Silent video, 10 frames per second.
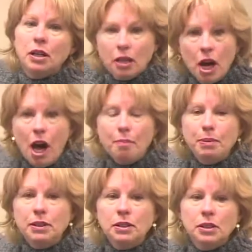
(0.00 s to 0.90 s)
cup
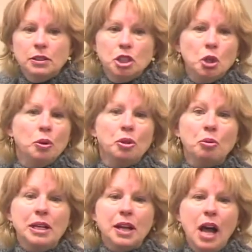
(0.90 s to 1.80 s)
2 or 3
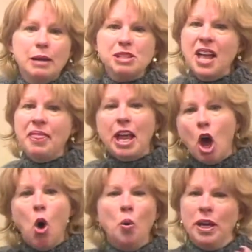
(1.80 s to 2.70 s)
times and they
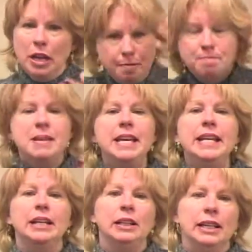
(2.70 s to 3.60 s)
own it.
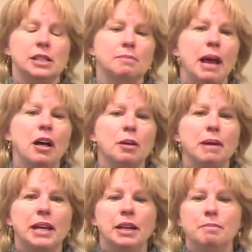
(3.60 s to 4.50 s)
Immediately it's
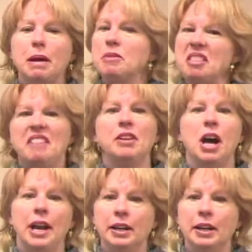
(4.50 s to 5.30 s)
amalgamated in memory, they've got it.